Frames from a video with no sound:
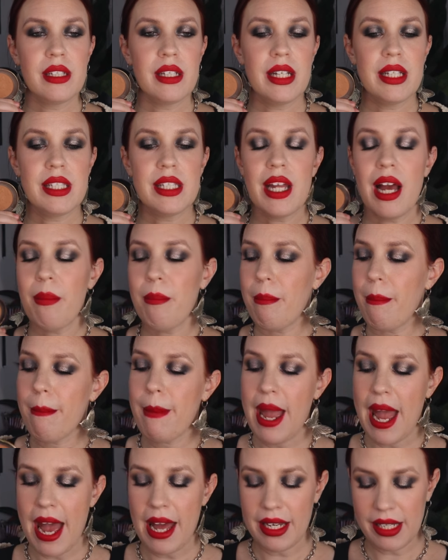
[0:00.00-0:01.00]
it's not
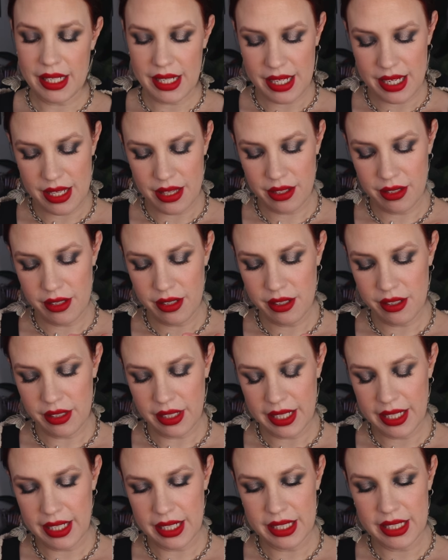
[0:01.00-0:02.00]
matte either.
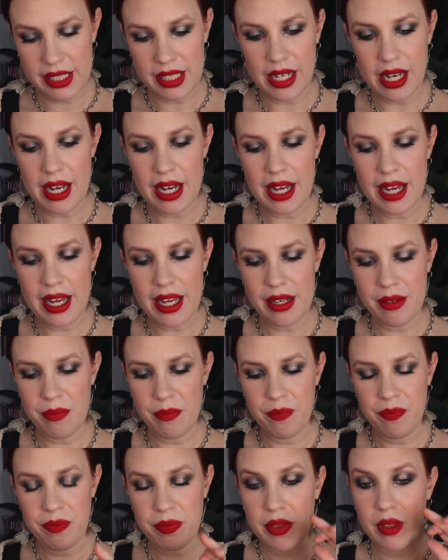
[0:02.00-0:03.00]
Like it's got
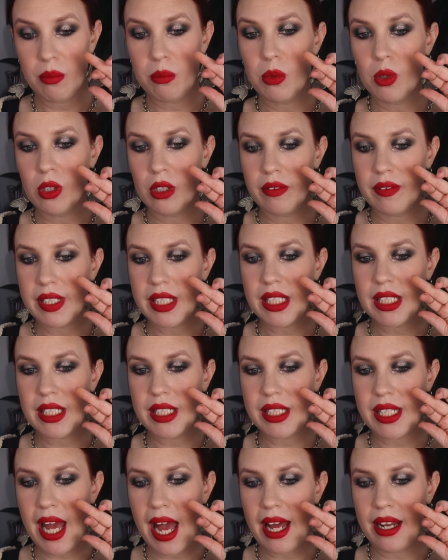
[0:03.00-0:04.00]
more of a
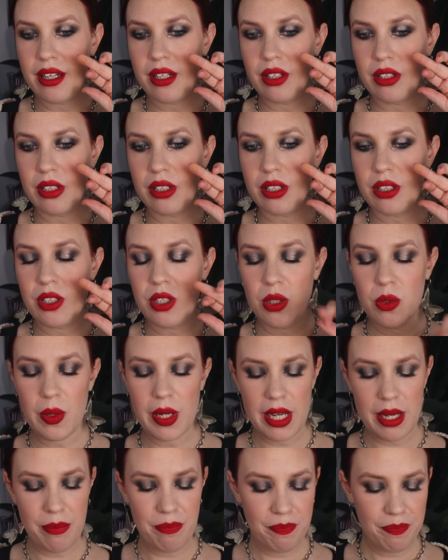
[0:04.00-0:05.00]
satin look to
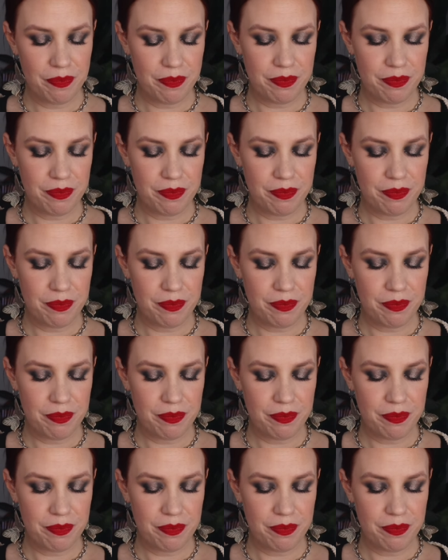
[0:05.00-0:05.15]
it.